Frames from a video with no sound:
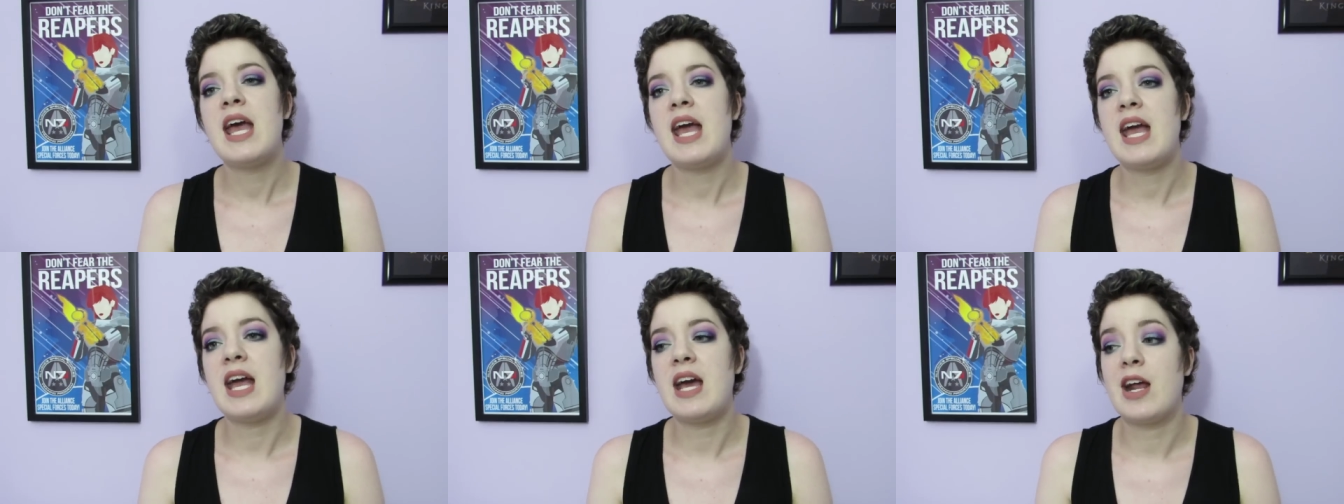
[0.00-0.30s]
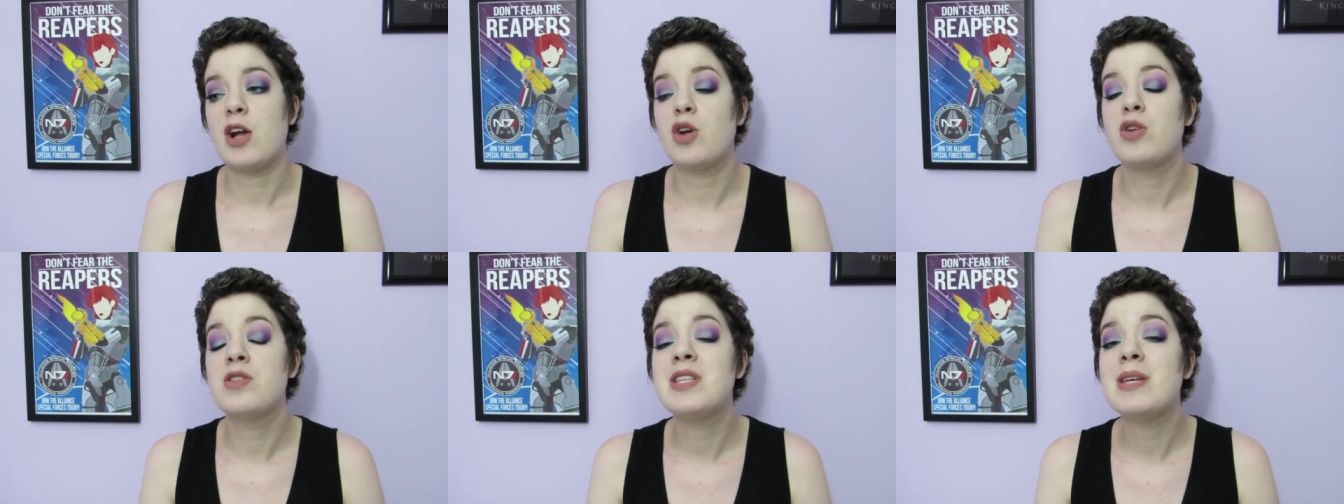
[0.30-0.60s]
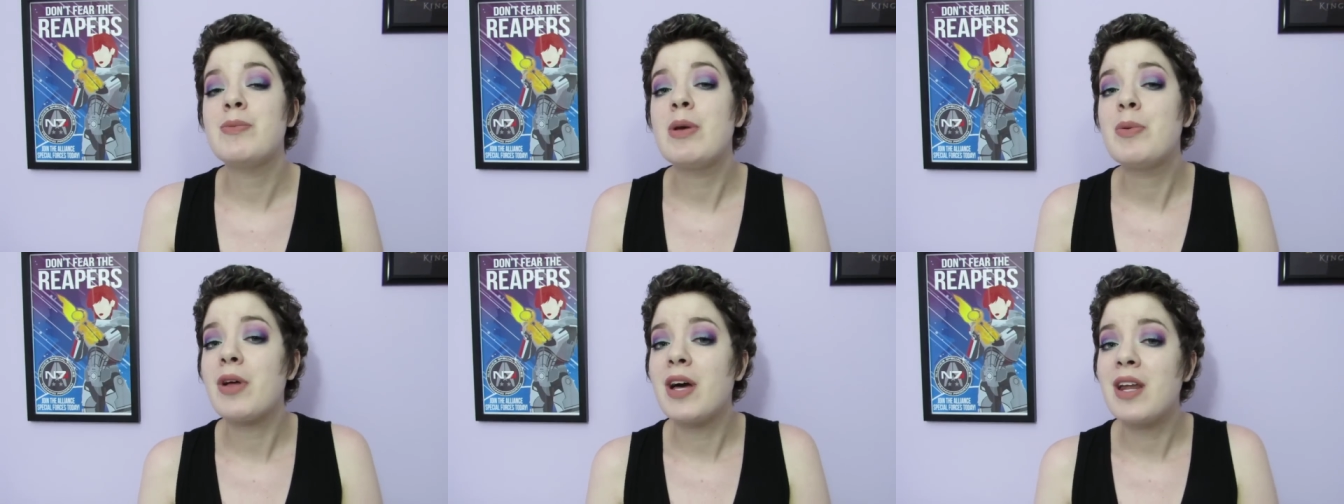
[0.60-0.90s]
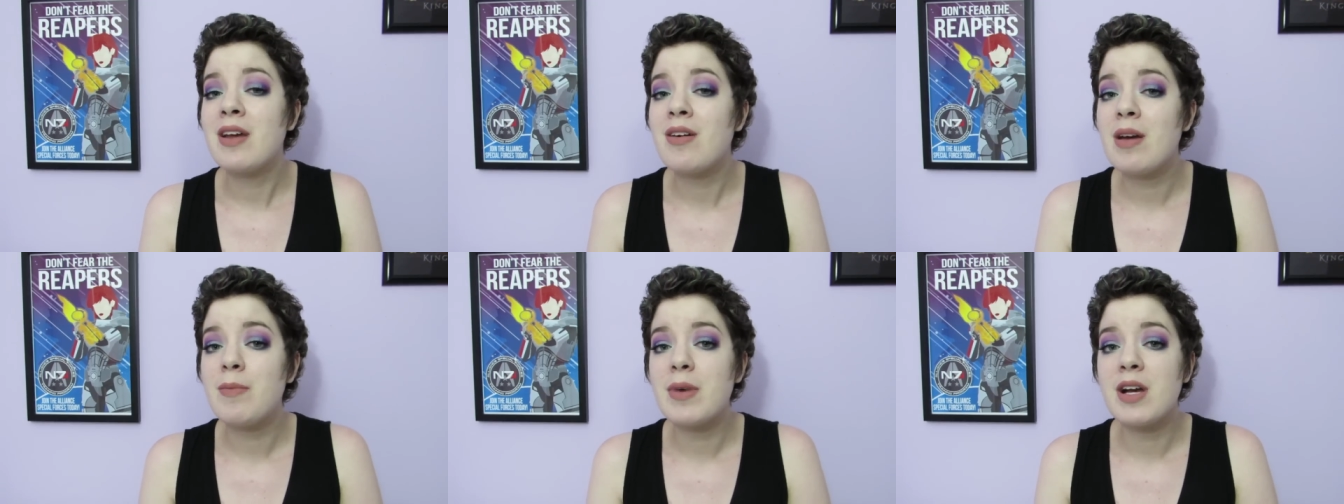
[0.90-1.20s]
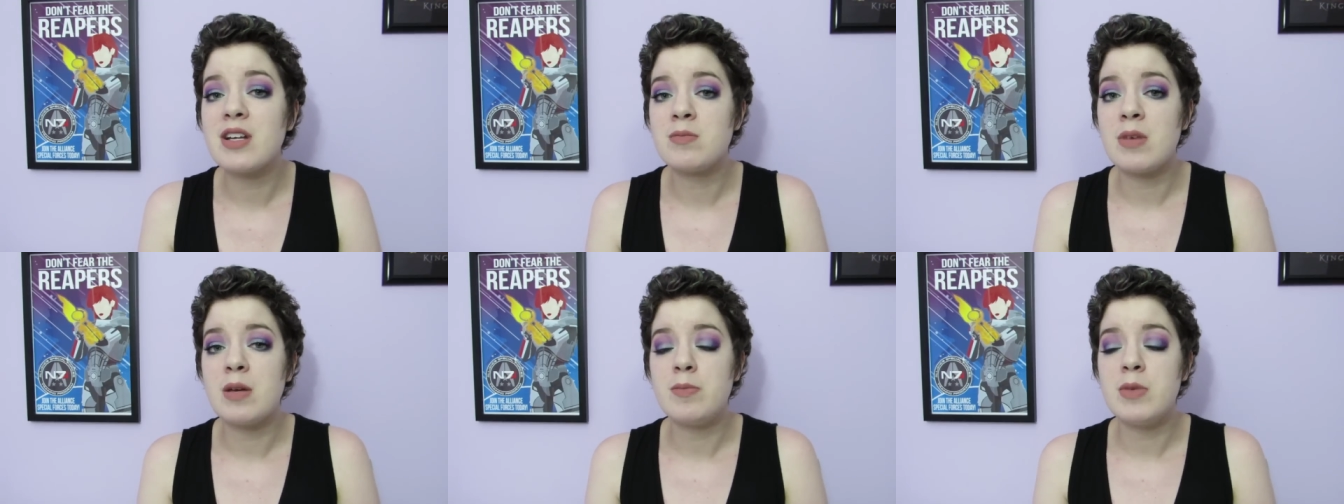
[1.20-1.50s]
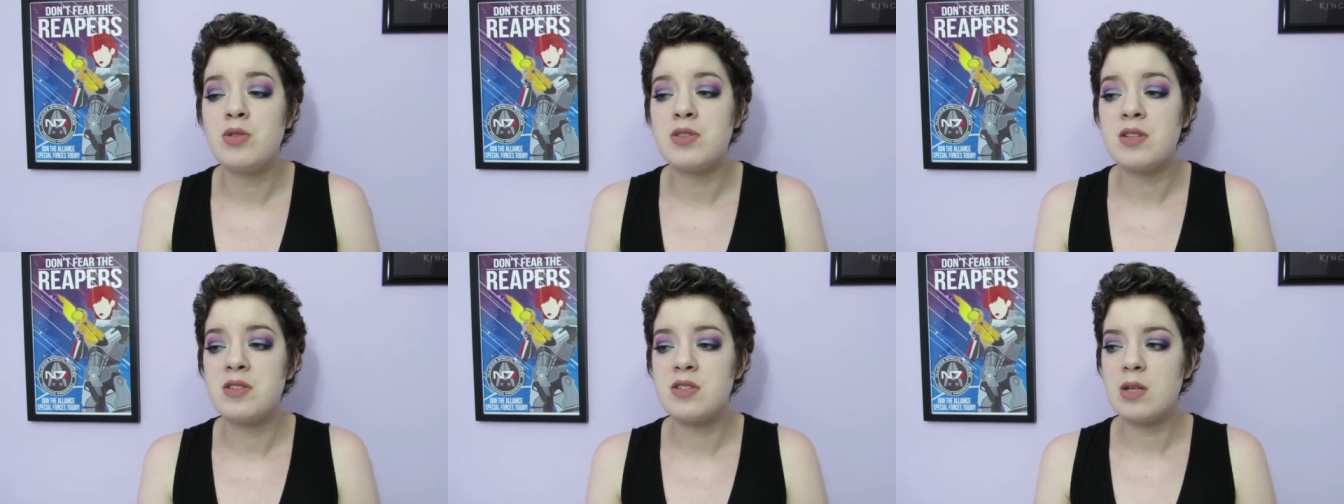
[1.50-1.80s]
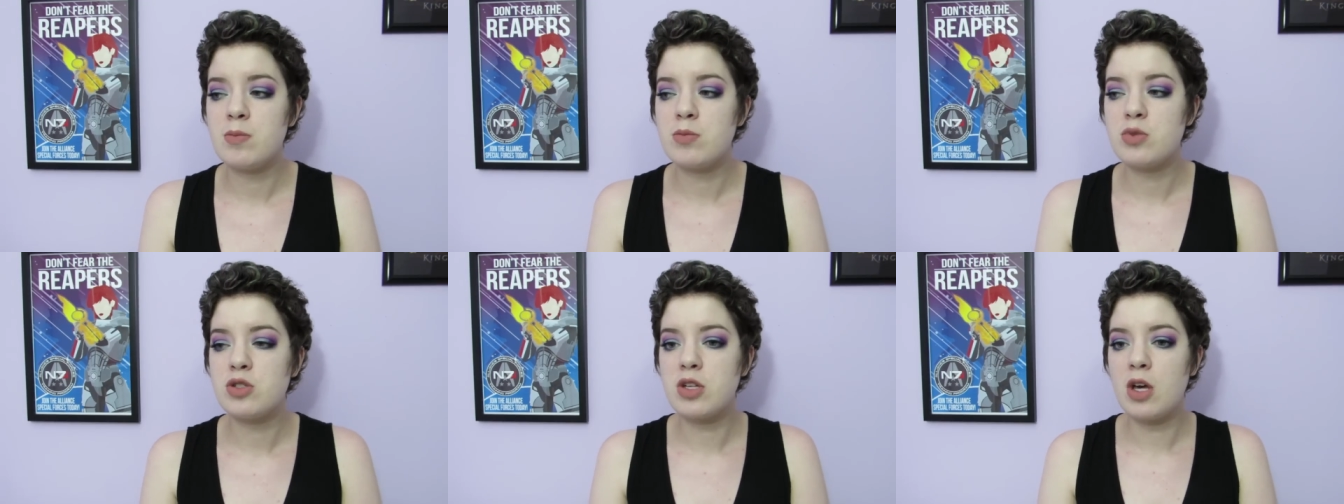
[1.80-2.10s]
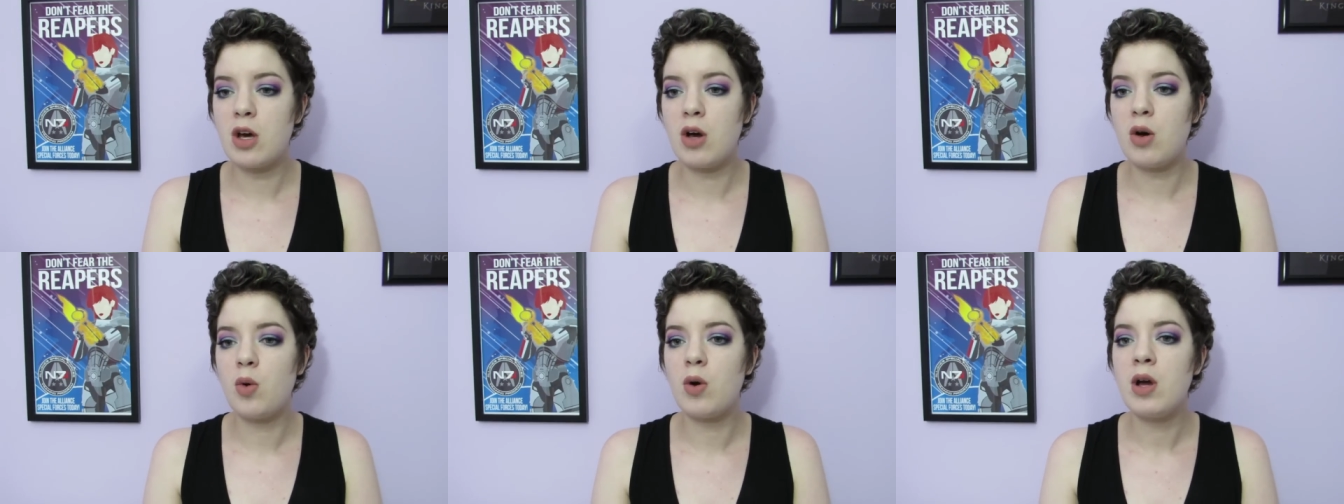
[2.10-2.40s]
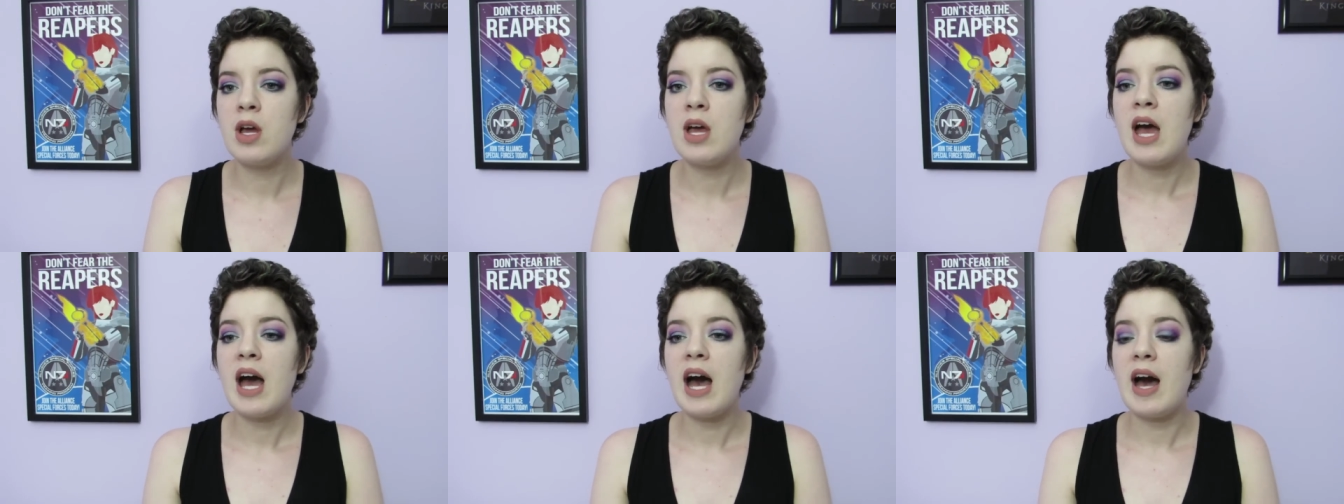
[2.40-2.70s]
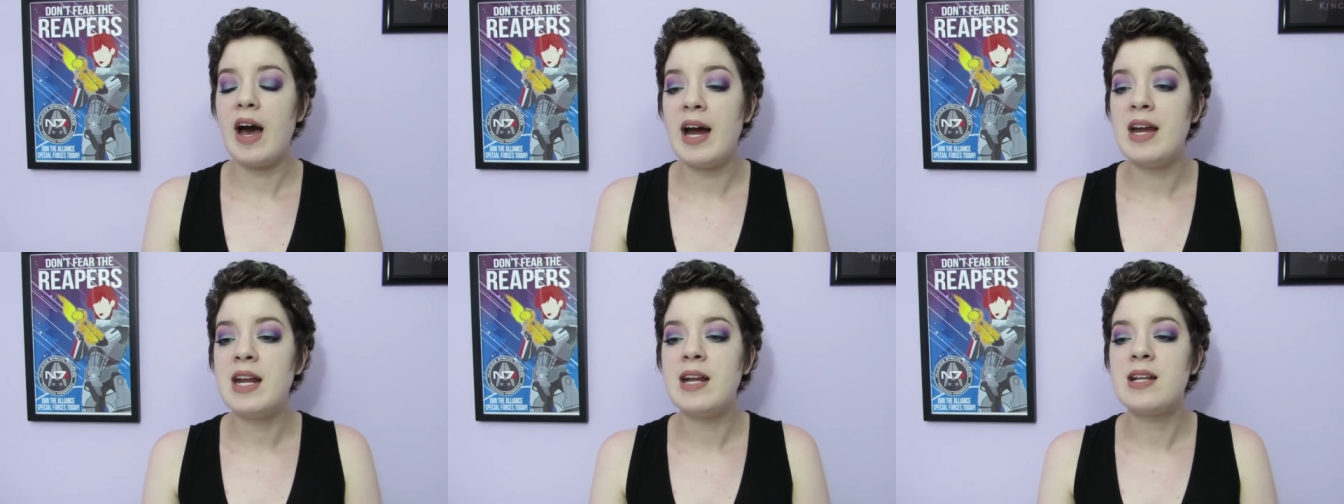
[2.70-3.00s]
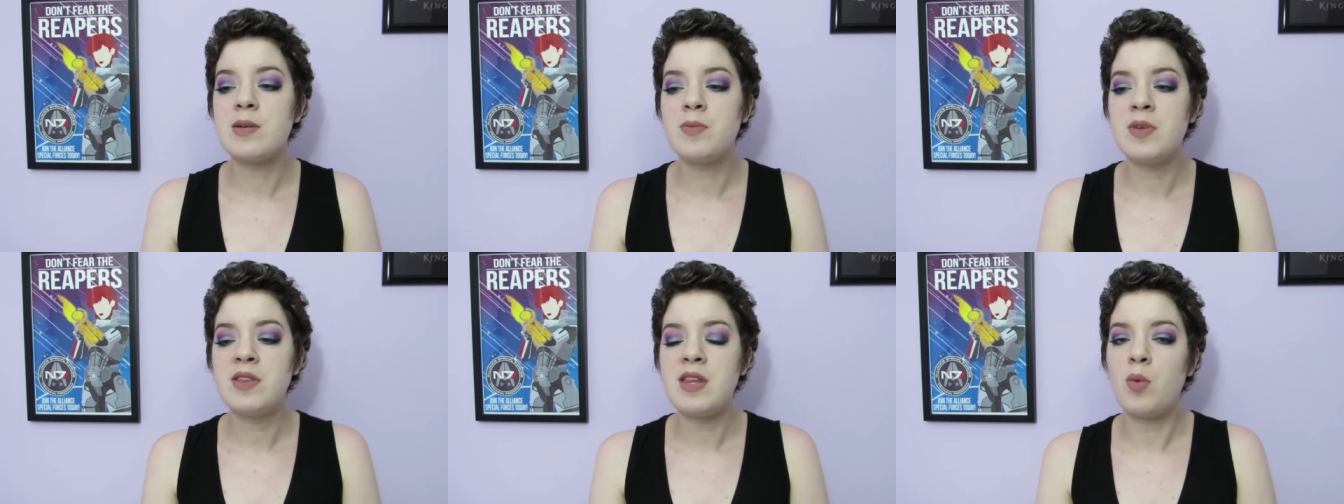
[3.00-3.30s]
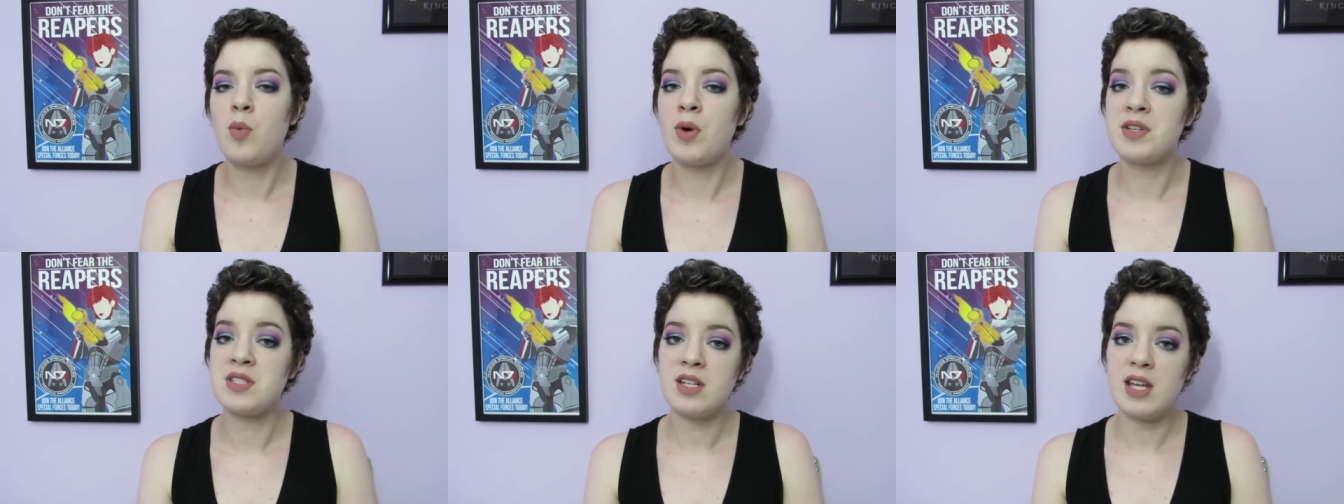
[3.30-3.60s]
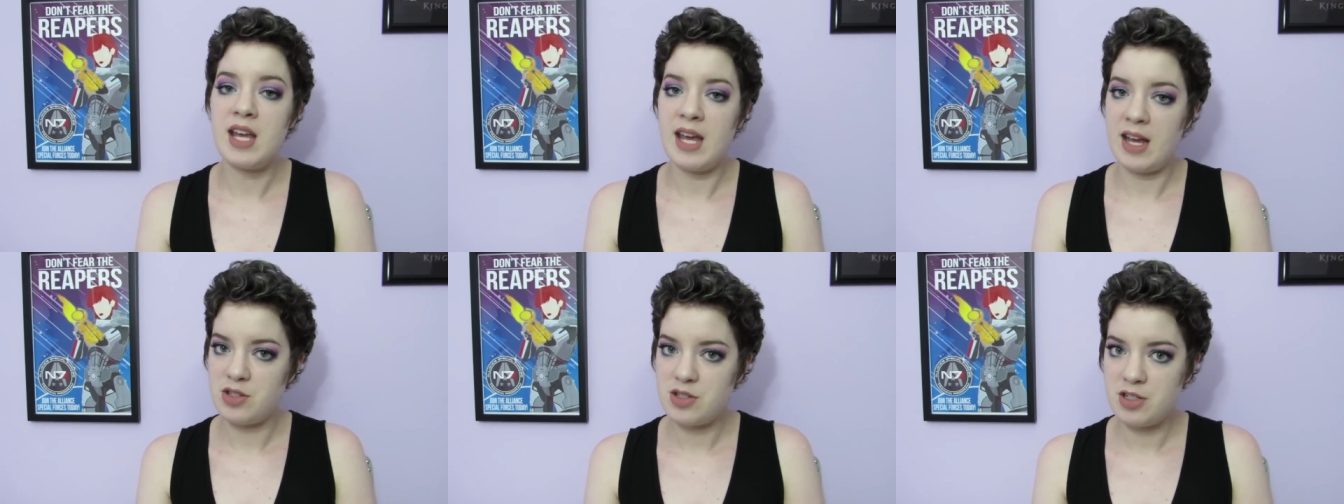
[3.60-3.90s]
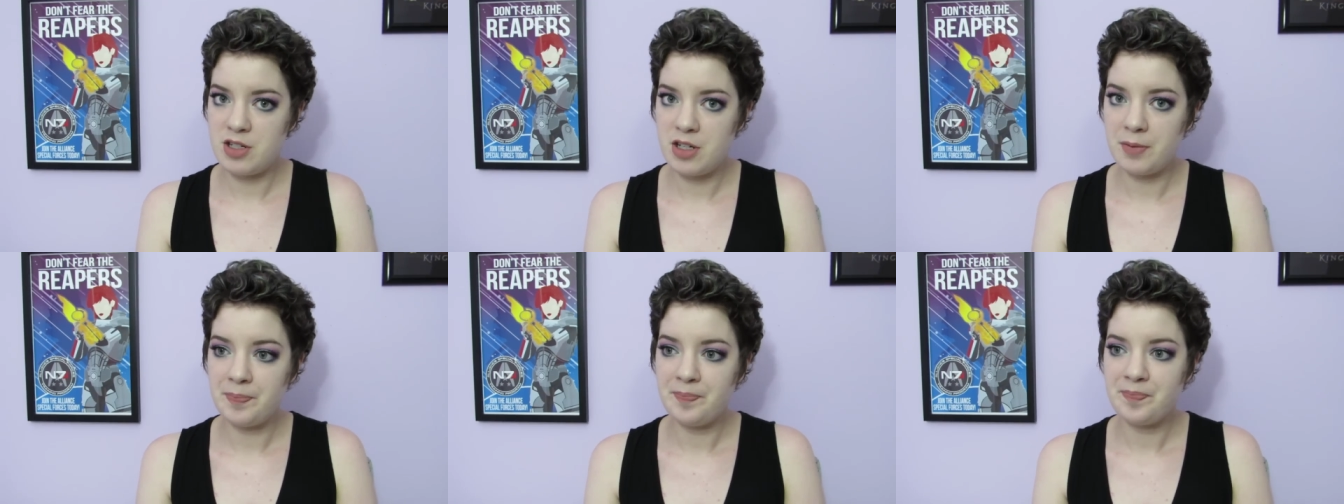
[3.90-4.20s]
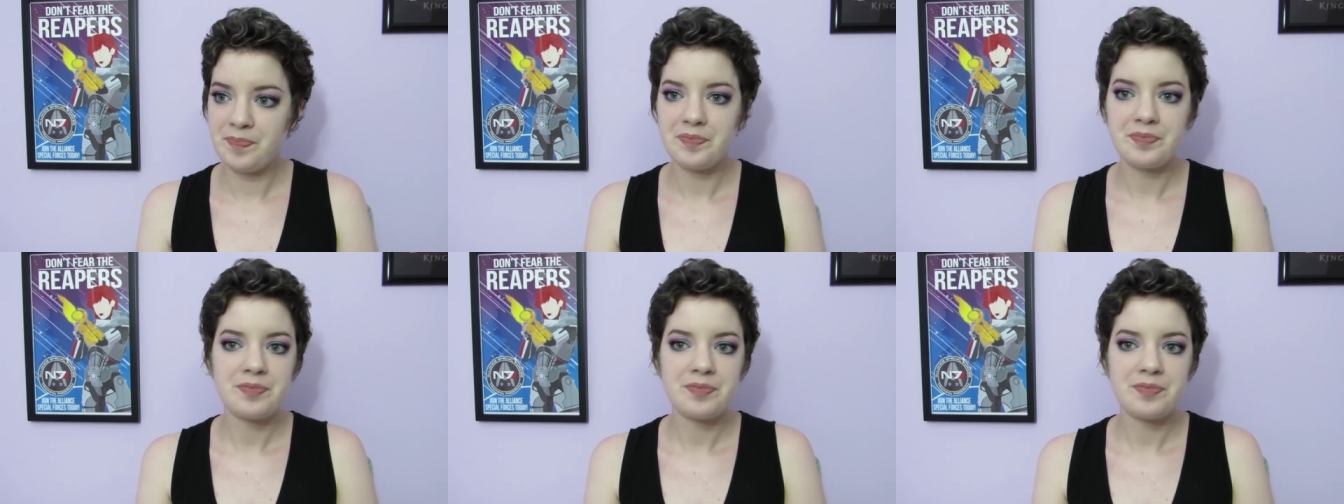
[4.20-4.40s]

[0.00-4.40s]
and I couldn't see people anyway because of my immune system, so I needed something that wasn't cancer.